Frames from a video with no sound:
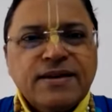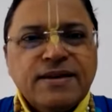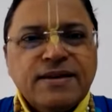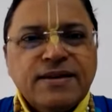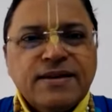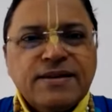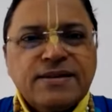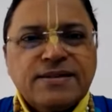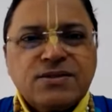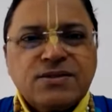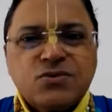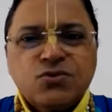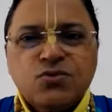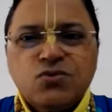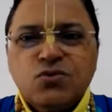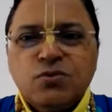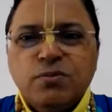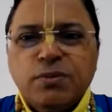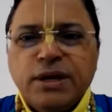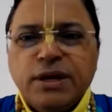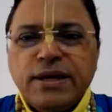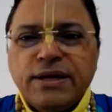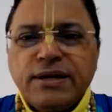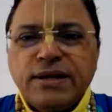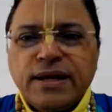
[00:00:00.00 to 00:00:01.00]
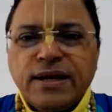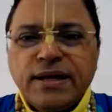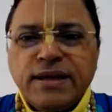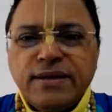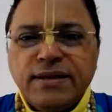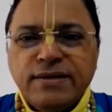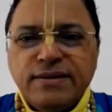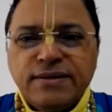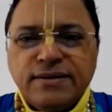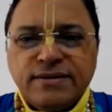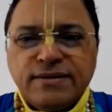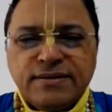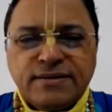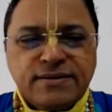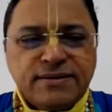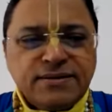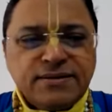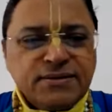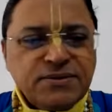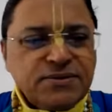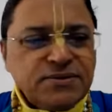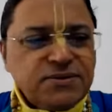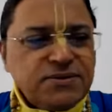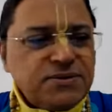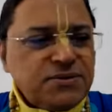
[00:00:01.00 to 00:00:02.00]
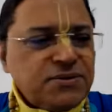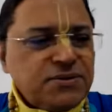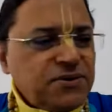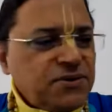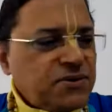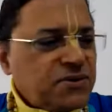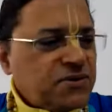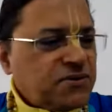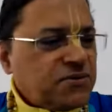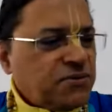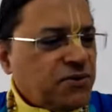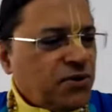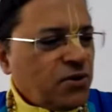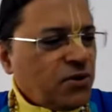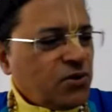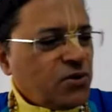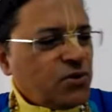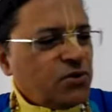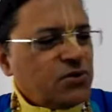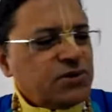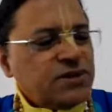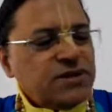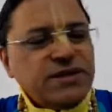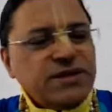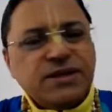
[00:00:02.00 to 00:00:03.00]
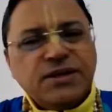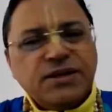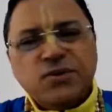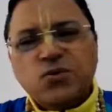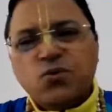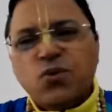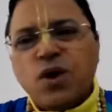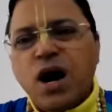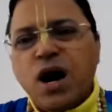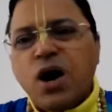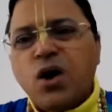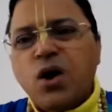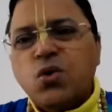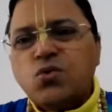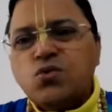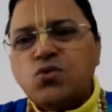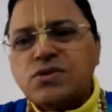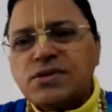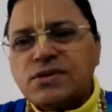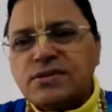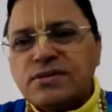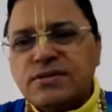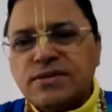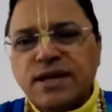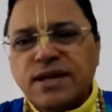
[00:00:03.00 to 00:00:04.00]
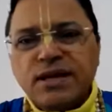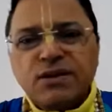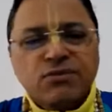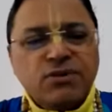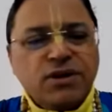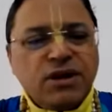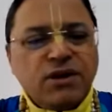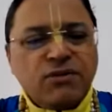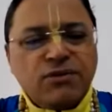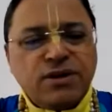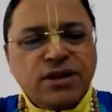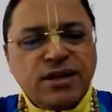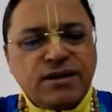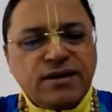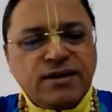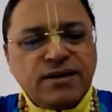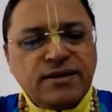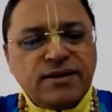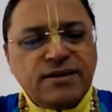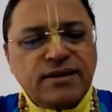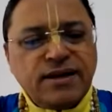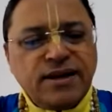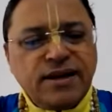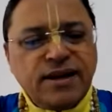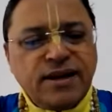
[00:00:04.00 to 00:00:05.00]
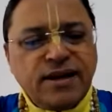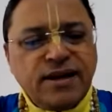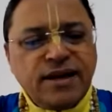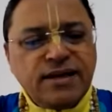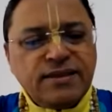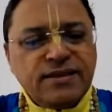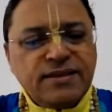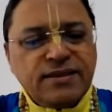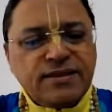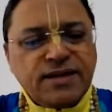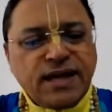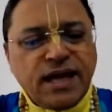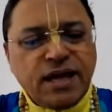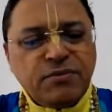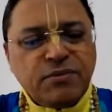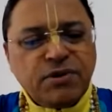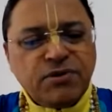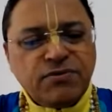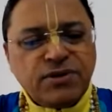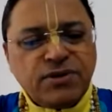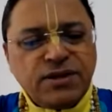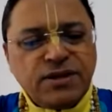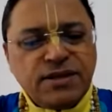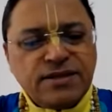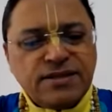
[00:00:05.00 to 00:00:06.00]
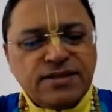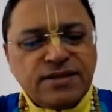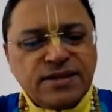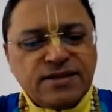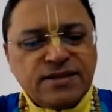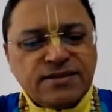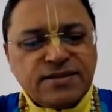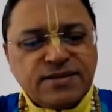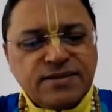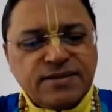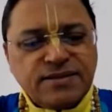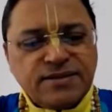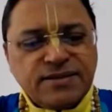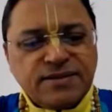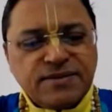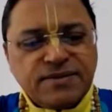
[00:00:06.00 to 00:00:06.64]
is to maintain or follow the vows that we have taken at the time of initiation.